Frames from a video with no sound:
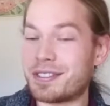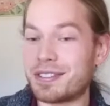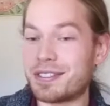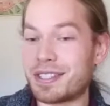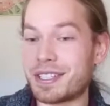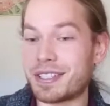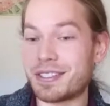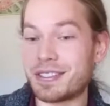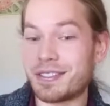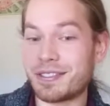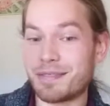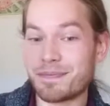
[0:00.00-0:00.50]
that
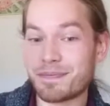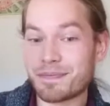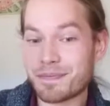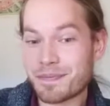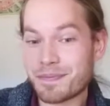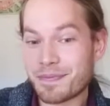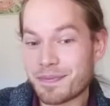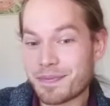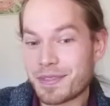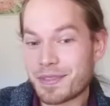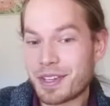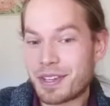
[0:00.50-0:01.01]

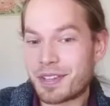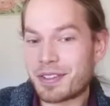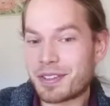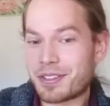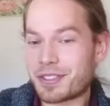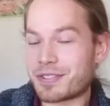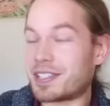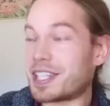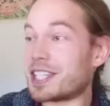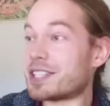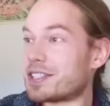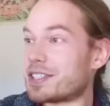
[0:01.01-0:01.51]

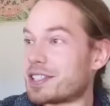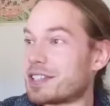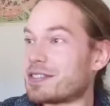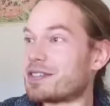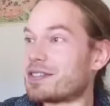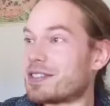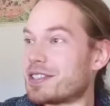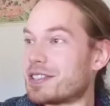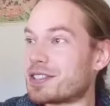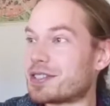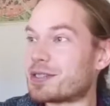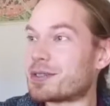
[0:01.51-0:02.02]
flood
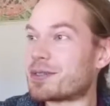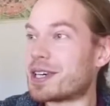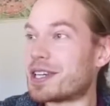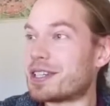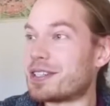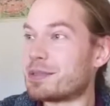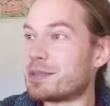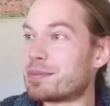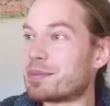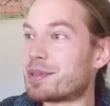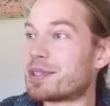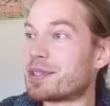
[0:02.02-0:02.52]
safety is
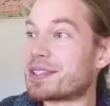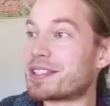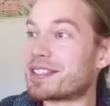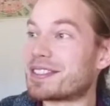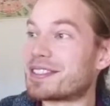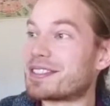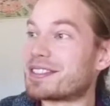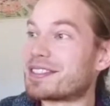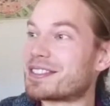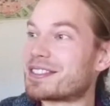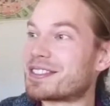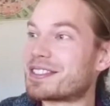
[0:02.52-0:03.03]
quite an
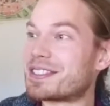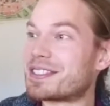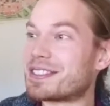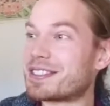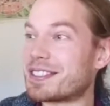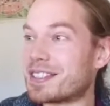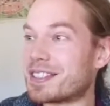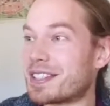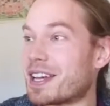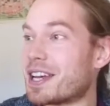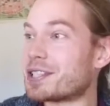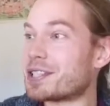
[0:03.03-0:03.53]
important